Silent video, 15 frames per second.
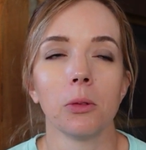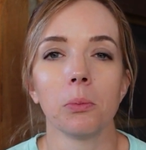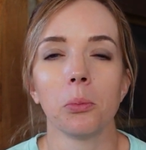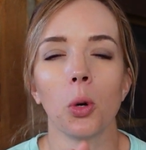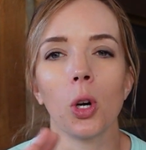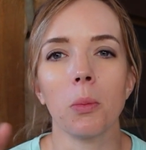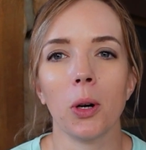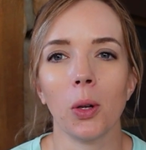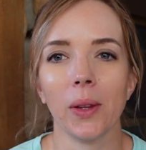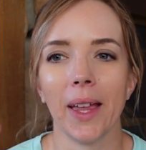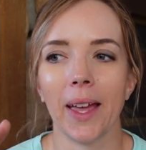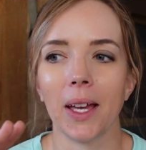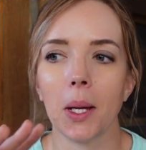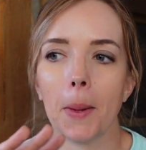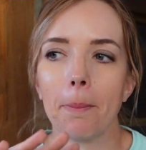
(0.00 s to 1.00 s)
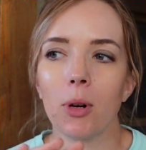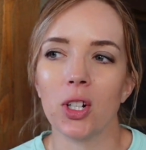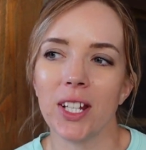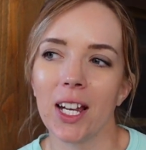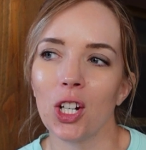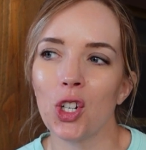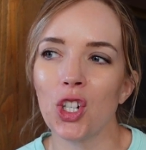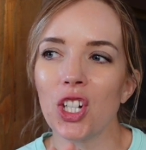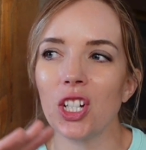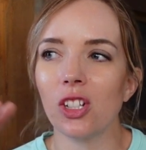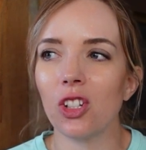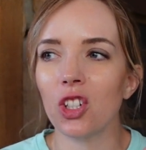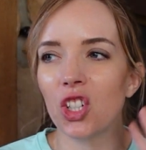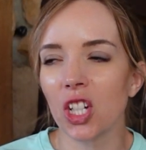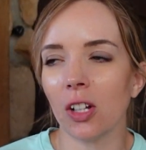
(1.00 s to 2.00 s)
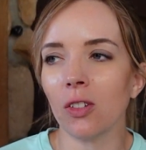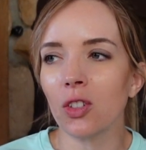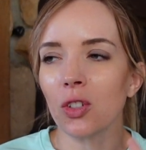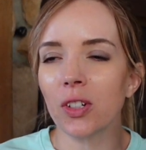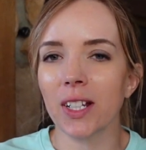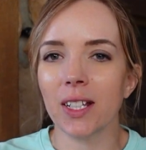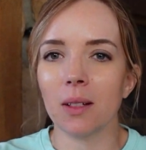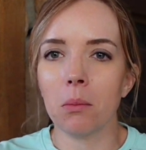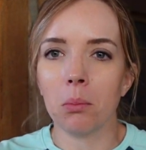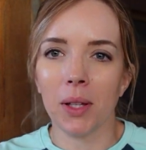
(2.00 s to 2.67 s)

more about like protection, sheltering,